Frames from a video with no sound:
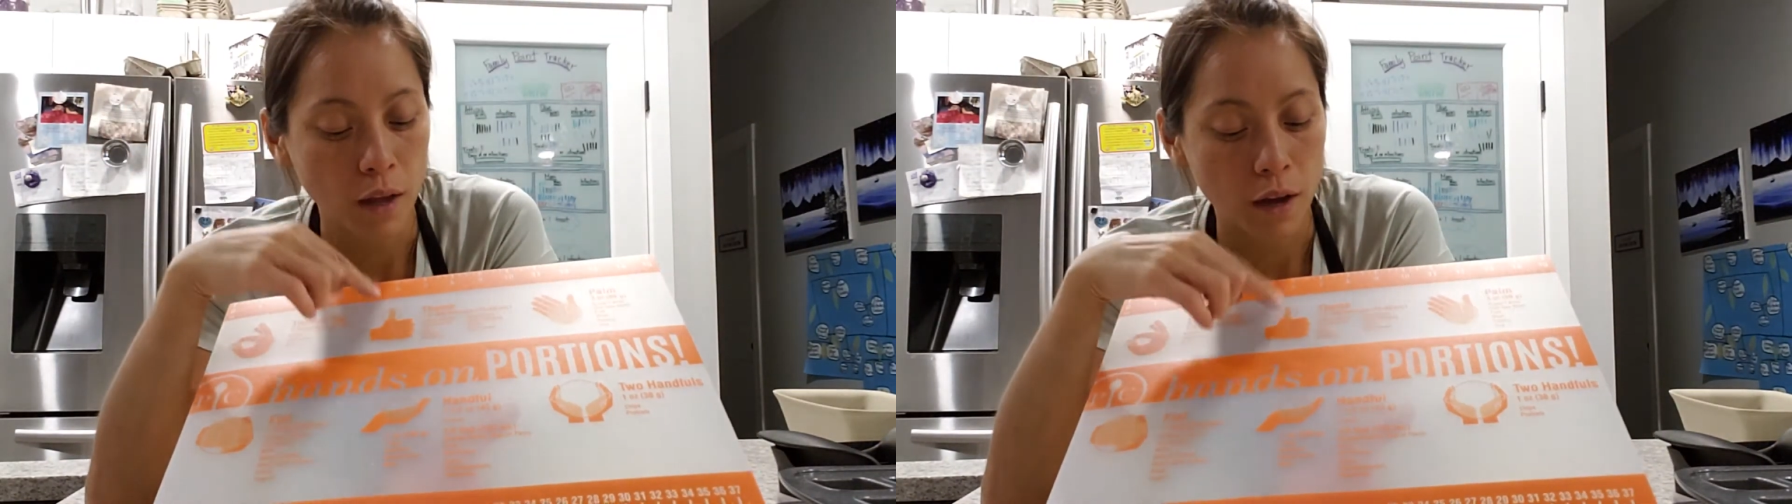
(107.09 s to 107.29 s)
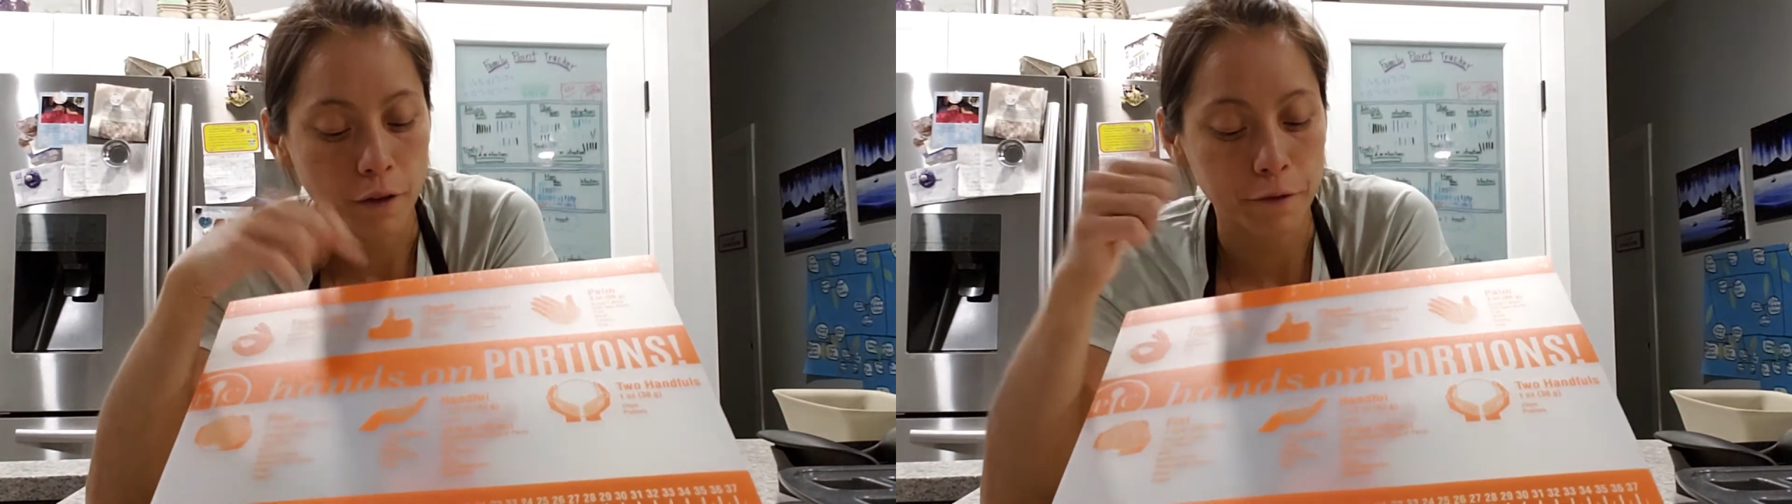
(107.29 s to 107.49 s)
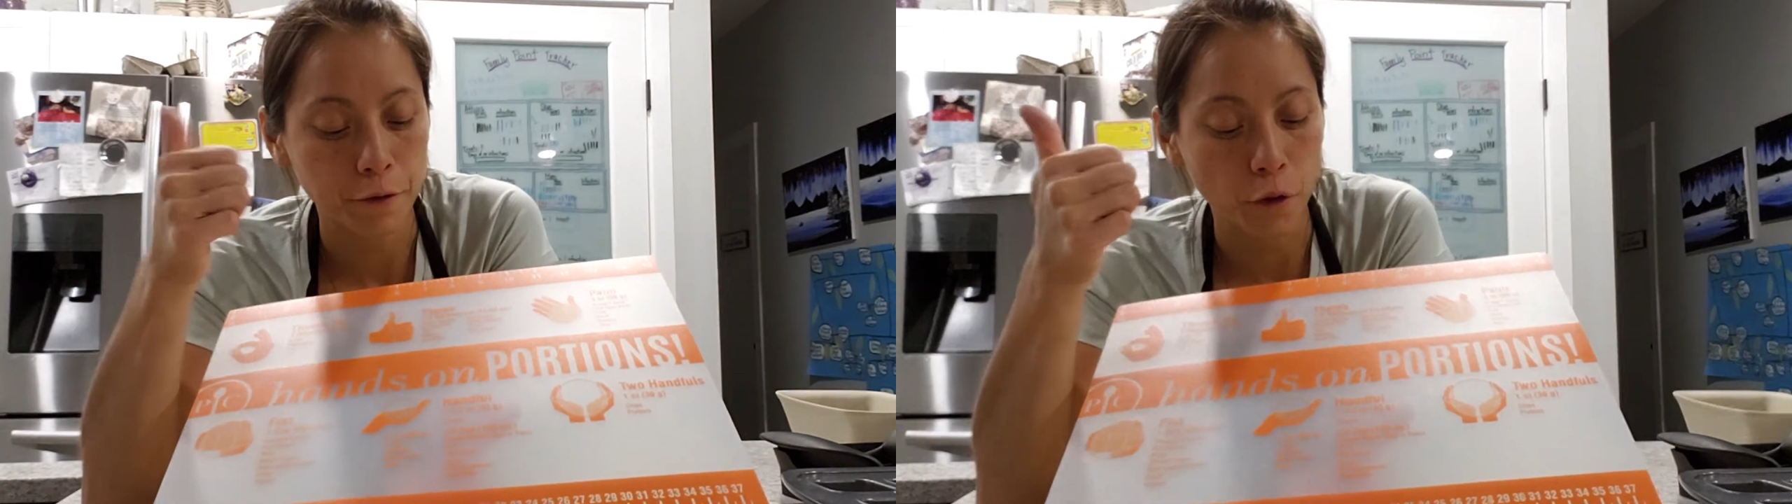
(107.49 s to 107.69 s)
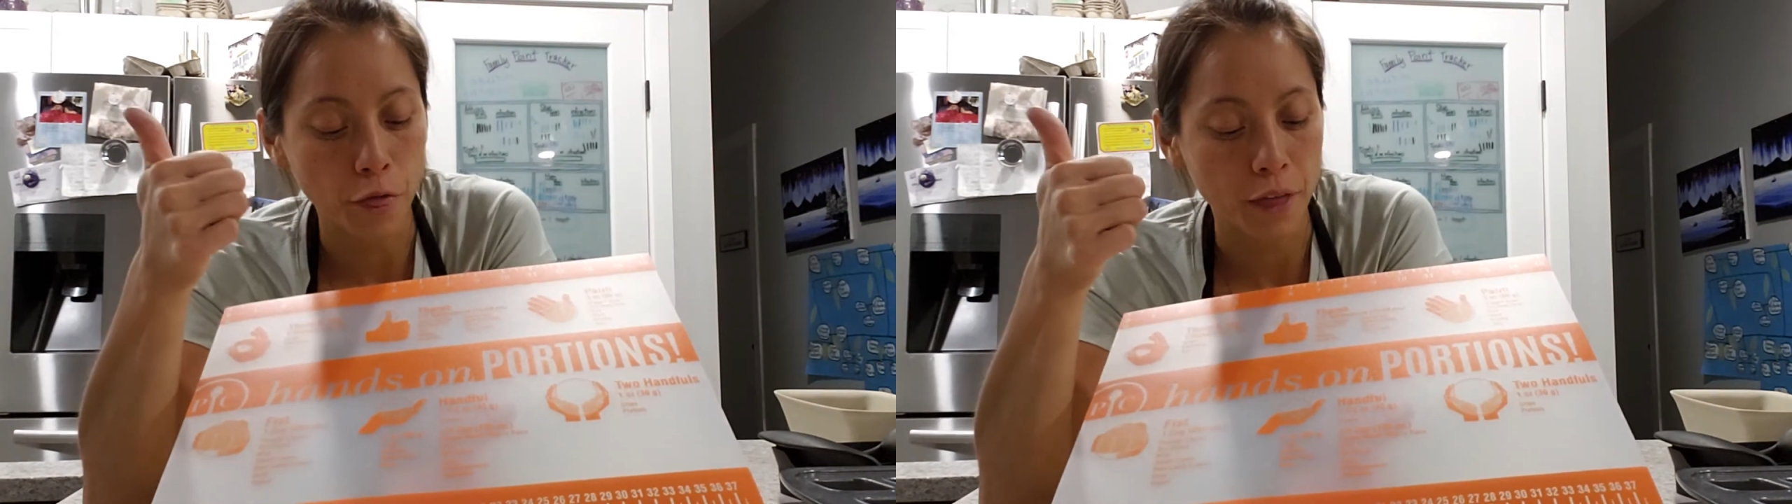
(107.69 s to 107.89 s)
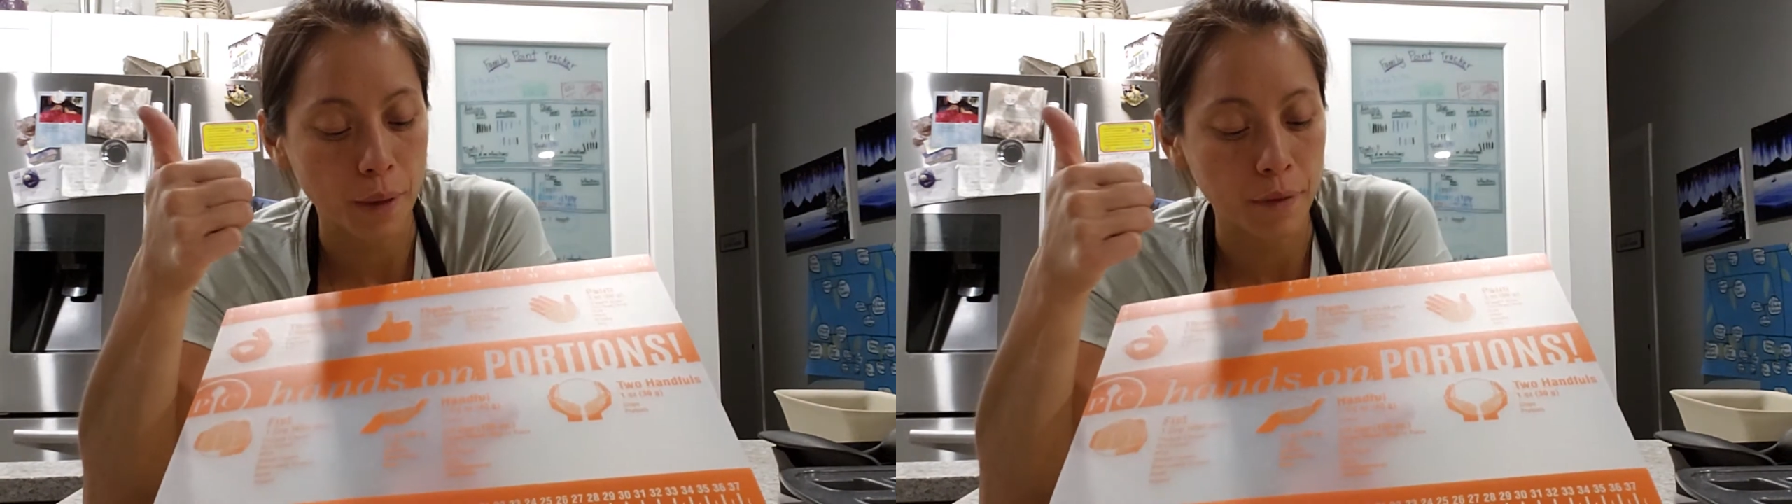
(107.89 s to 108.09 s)
A
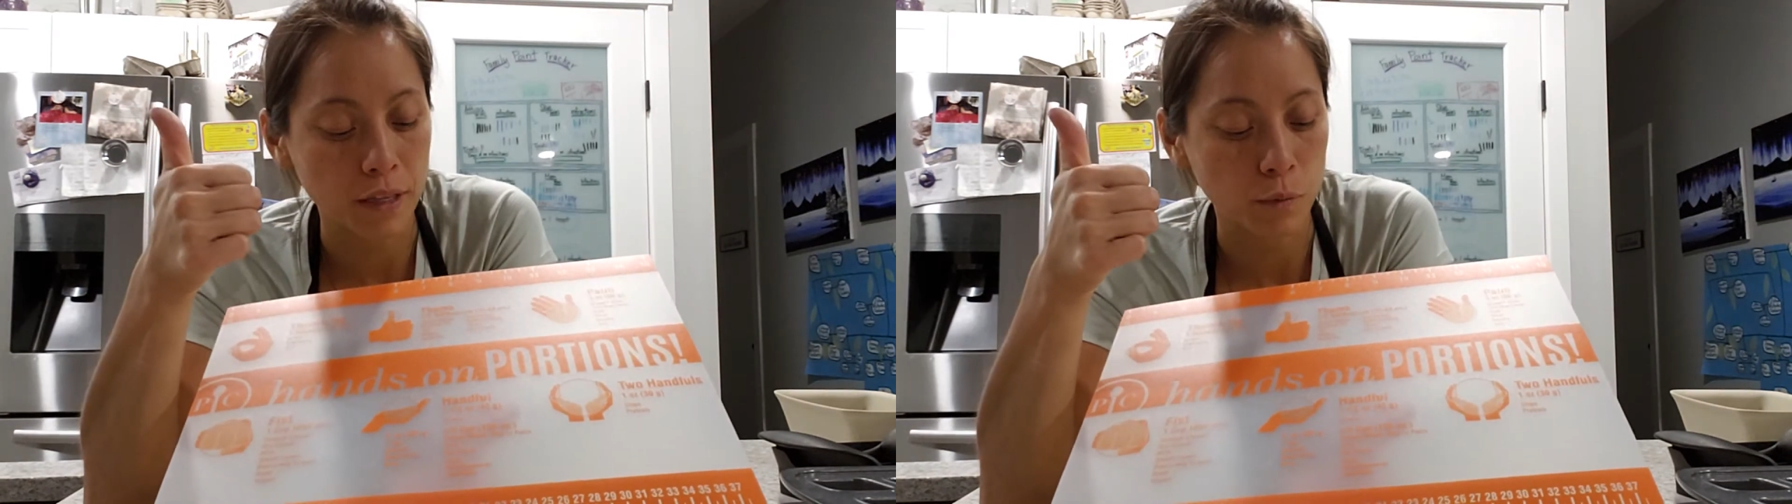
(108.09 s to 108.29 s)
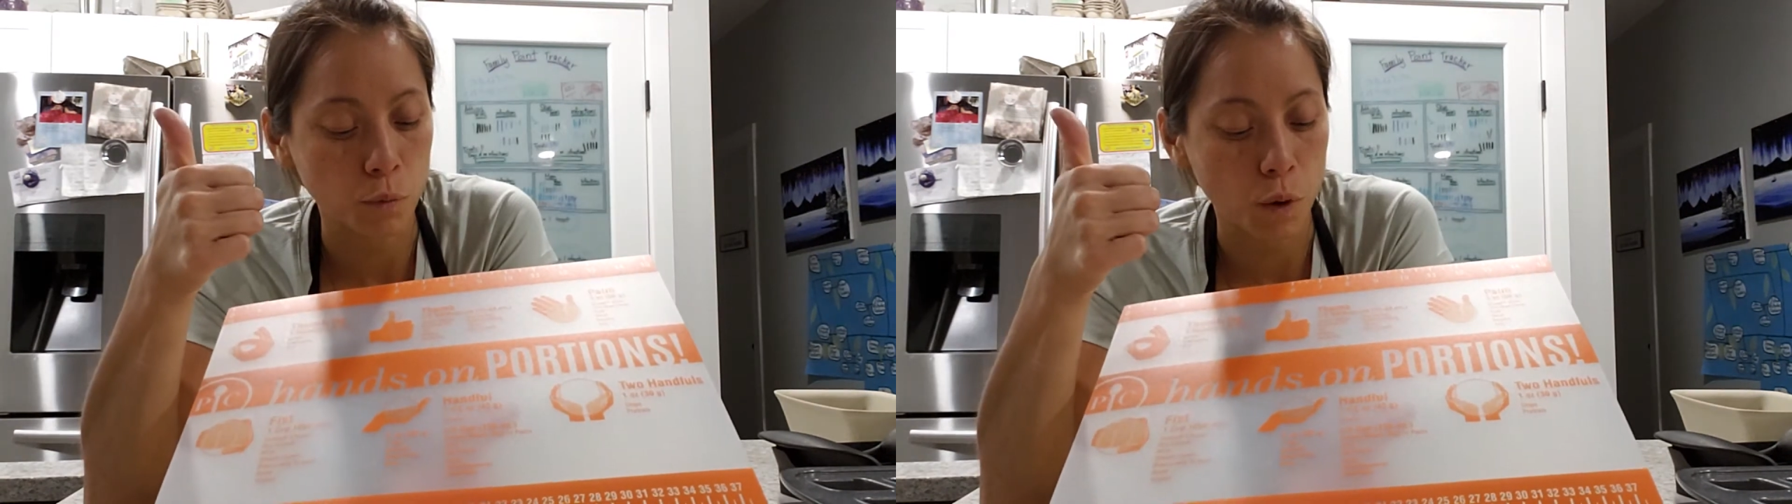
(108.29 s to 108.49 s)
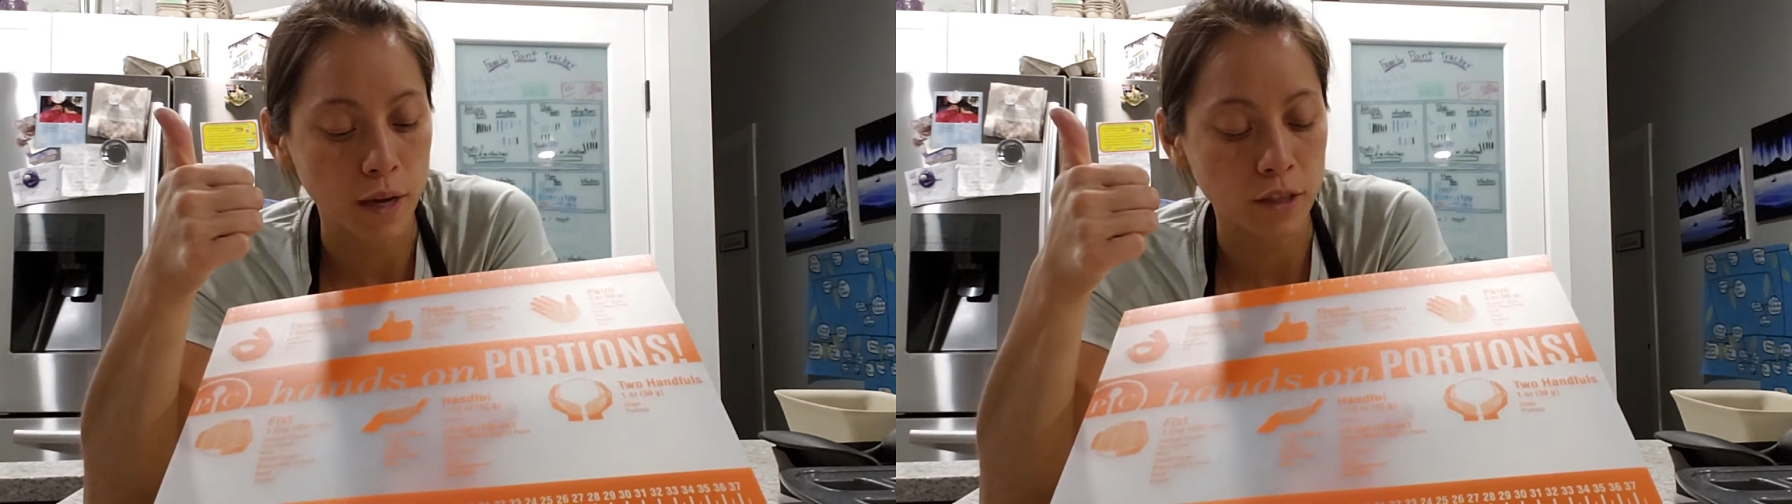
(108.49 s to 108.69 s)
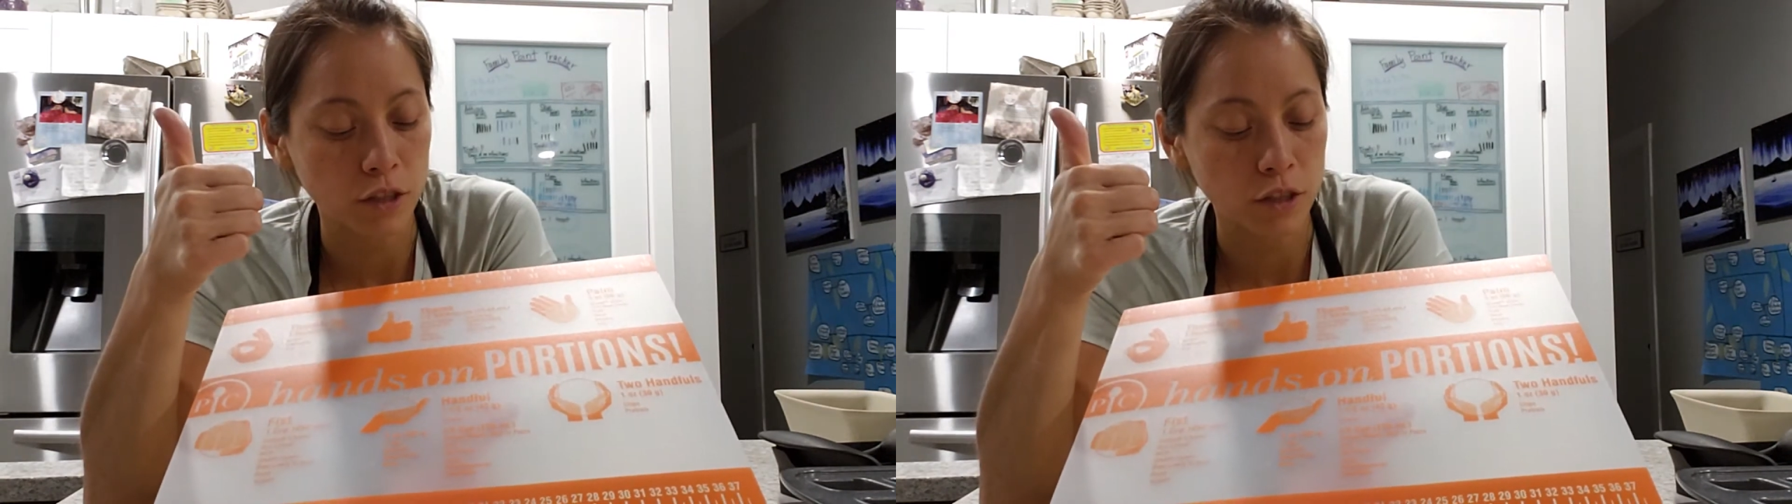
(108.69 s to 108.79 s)
full thumb is 1